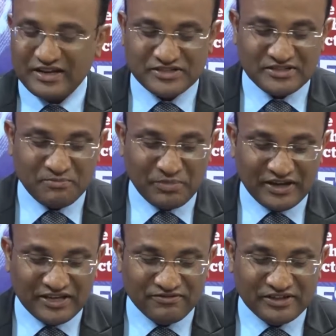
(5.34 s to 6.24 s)
So
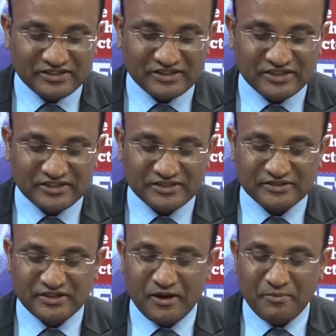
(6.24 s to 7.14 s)
begin with
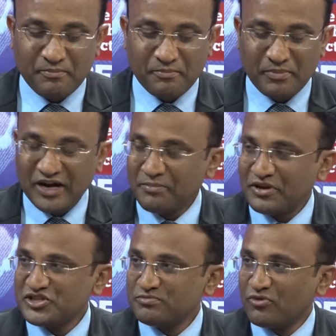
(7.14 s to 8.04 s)
the blood
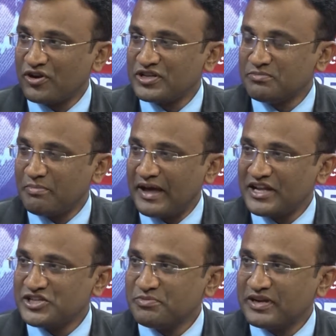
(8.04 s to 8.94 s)
pressure
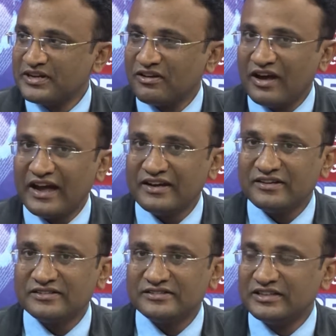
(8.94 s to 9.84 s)
management and
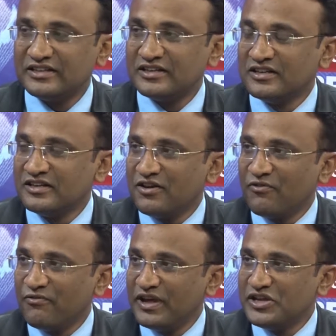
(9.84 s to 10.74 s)
the
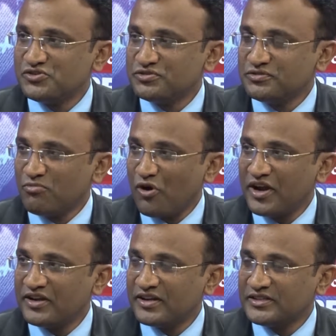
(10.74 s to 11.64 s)
way to
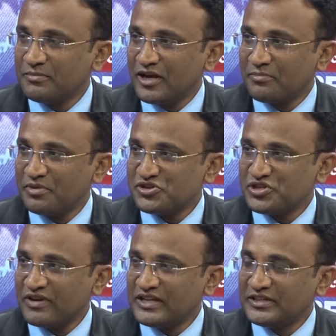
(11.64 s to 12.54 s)
monitor the blood
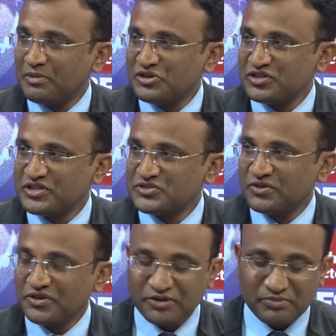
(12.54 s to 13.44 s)
pressure while the patient is
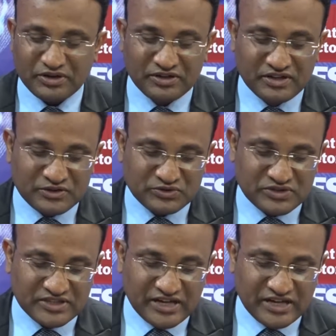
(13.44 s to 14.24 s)
on treatment. So sir,